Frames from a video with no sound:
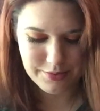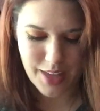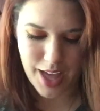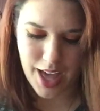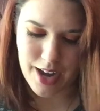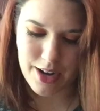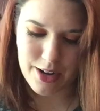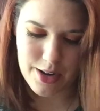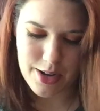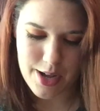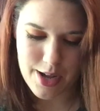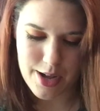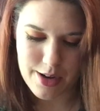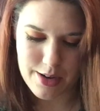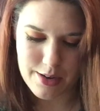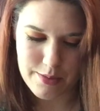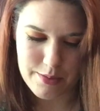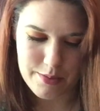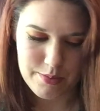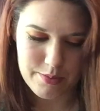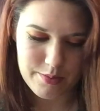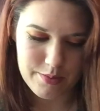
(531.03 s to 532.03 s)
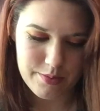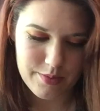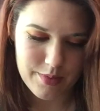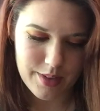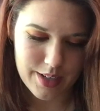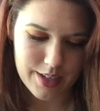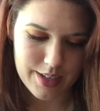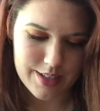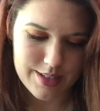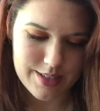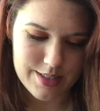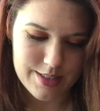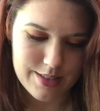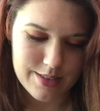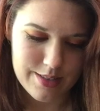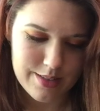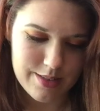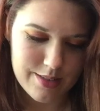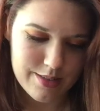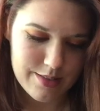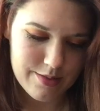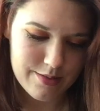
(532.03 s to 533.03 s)
I don't know how to, I guess,
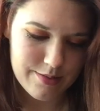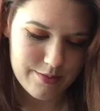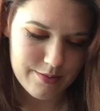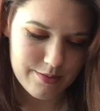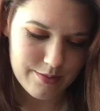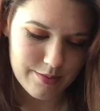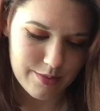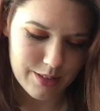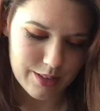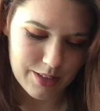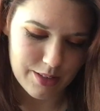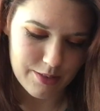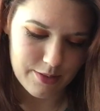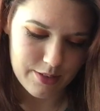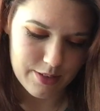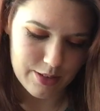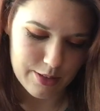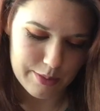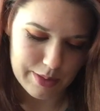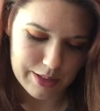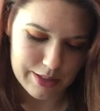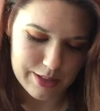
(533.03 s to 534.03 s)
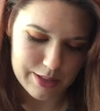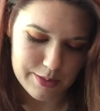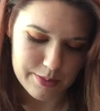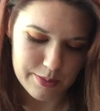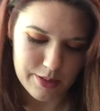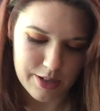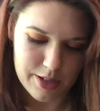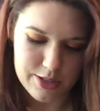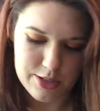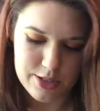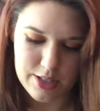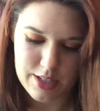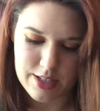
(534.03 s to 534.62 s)
really feel about this brush.